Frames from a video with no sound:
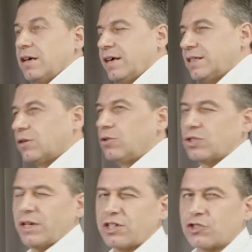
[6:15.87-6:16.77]
It's
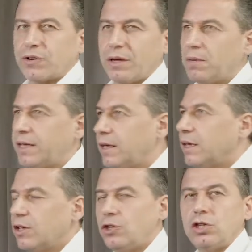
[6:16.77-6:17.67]
also extremely
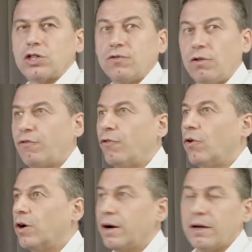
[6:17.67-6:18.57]
useful
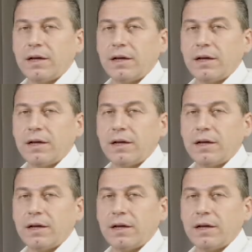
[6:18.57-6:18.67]
for